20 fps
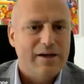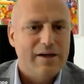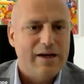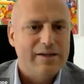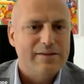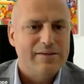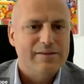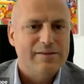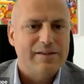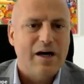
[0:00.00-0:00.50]

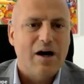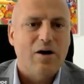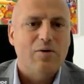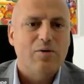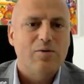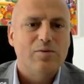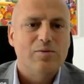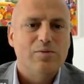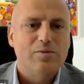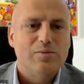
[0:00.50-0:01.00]
and
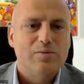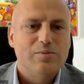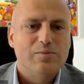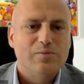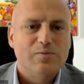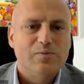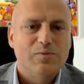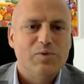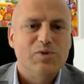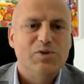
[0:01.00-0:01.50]
how
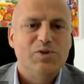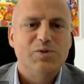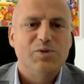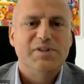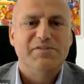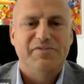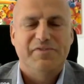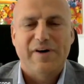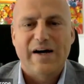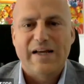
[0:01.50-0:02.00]
would you
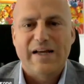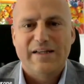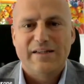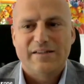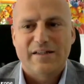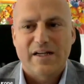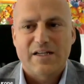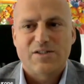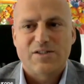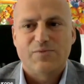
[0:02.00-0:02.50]
define
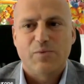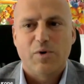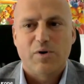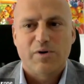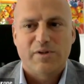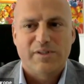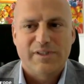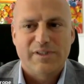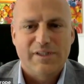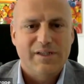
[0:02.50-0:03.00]

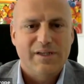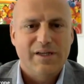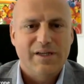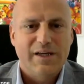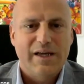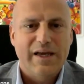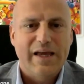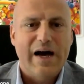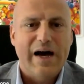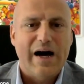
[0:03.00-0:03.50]
trustworthy
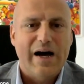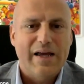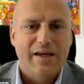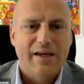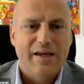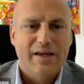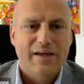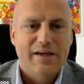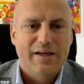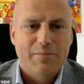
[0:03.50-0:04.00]
AI,